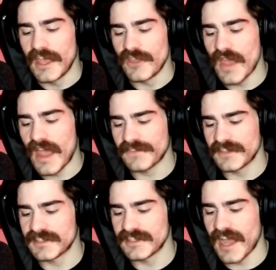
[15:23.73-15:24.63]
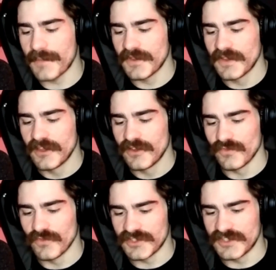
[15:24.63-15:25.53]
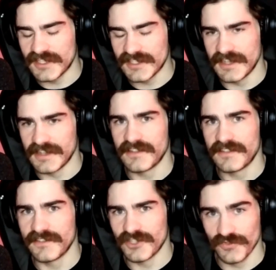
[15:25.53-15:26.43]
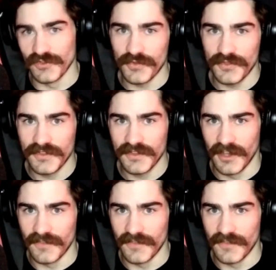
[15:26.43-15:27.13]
And you have to stop resisting the truth